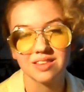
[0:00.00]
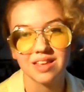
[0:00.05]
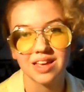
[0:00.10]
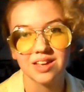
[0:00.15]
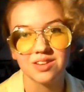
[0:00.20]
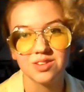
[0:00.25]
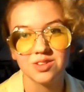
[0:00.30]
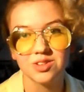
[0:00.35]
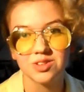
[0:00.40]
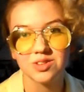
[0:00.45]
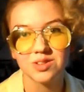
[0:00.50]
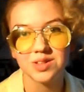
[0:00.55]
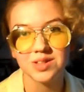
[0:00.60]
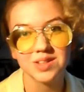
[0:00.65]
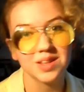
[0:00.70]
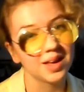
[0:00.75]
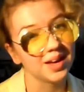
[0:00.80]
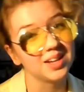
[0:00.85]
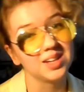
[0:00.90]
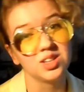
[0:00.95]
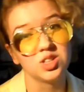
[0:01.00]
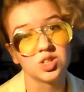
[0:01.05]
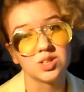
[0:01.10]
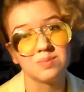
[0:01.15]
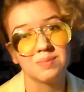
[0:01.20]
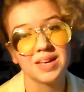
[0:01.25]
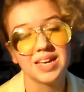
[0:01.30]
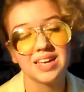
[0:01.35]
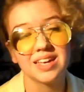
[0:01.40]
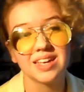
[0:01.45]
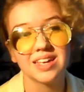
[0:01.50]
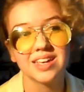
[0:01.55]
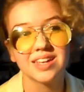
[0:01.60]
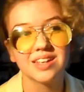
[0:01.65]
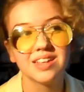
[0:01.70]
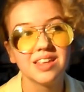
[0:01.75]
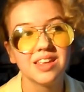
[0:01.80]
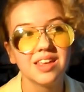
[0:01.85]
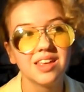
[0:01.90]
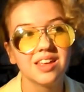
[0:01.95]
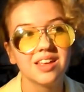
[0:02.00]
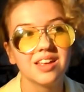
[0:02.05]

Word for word: this hair tutorial. I enjoyed making it.